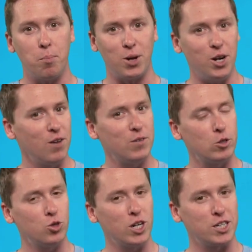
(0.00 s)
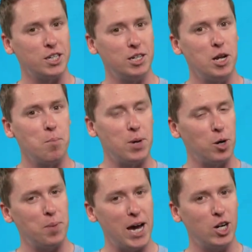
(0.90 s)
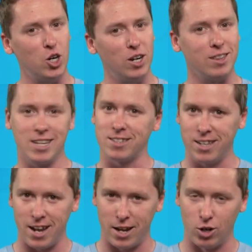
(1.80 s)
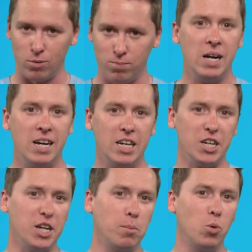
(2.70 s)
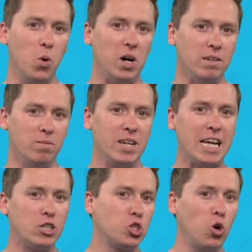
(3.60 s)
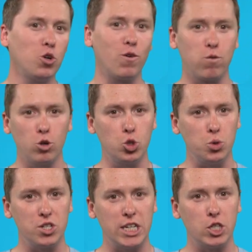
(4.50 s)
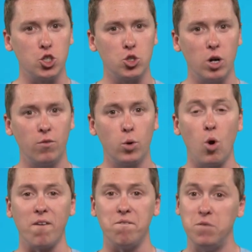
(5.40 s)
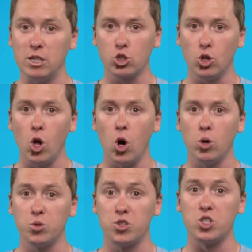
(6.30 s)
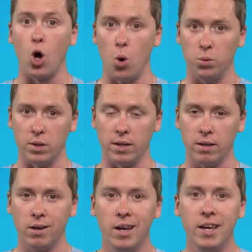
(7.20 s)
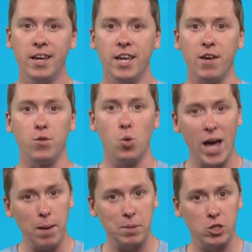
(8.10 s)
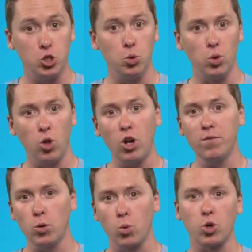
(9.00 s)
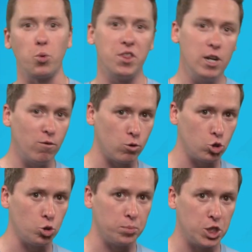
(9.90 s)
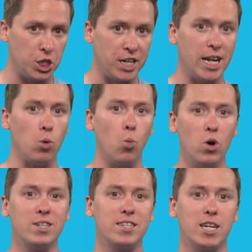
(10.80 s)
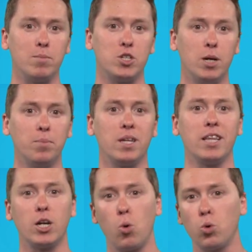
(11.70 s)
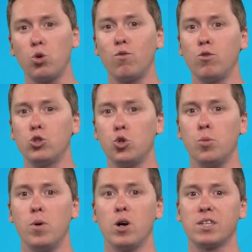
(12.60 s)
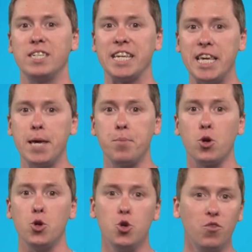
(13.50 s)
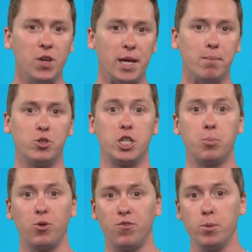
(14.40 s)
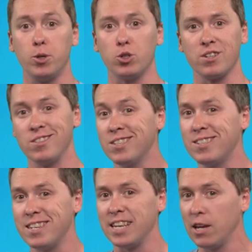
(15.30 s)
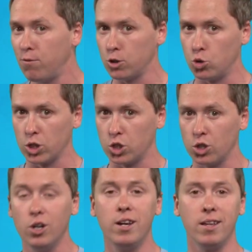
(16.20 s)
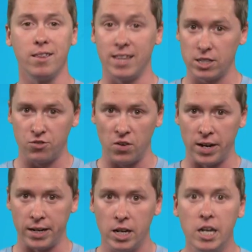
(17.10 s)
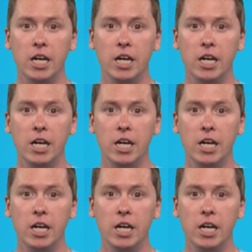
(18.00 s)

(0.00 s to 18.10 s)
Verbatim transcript: But enough introduction, pitter patter, let's get at her. Number one, install your virtualization software on physical hosts only. If you happen to do a lot of your work within a virtual machine and want to set up something like Oracle VirtualBox to keep your new VM separate from your existing infrastructure, that's fine.